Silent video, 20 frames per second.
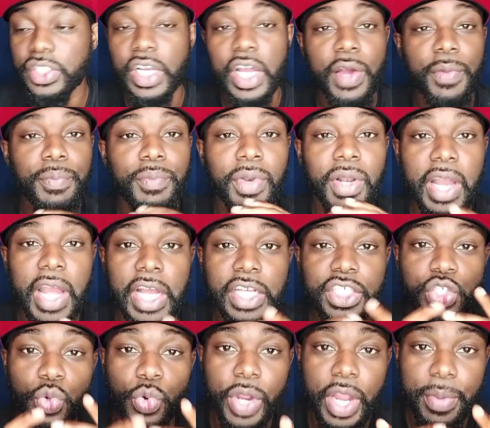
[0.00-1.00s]
and I'm
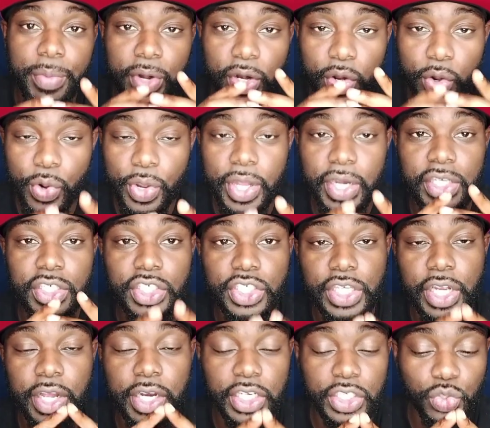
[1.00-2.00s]
glad you were able to go ahead and
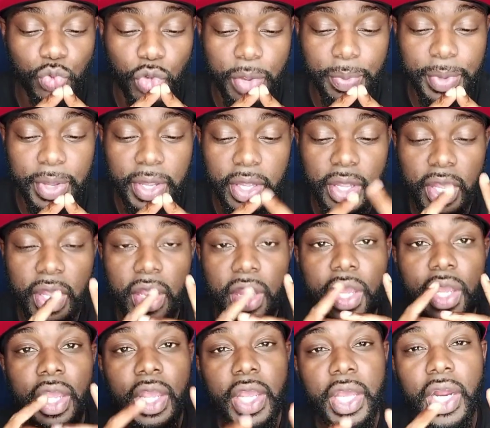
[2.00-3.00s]
share this with me.
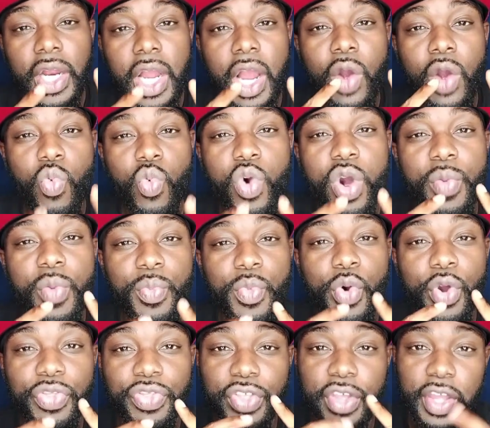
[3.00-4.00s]
And I got one
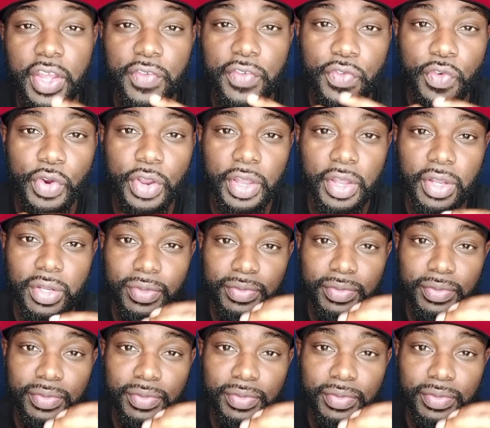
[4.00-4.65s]
more thing for you.